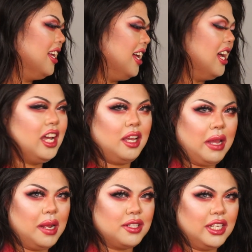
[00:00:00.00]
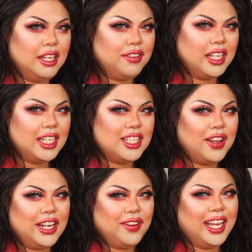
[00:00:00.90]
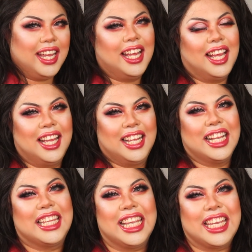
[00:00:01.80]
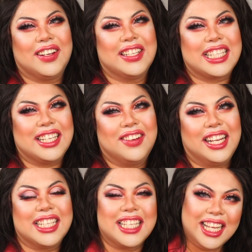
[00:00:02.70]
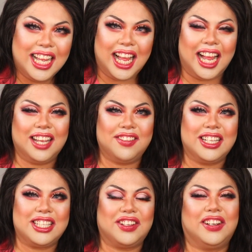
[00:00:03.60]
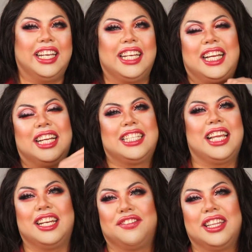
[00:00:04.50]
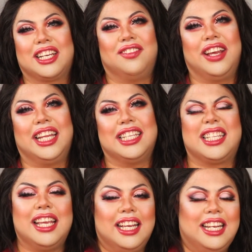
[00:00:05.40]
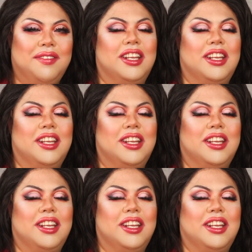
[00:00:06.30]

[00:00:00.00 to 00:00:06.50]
I'm absolutely loving this. So anyway, thank you all so much. I hope you enjoyed. Sound off in the comments. Let me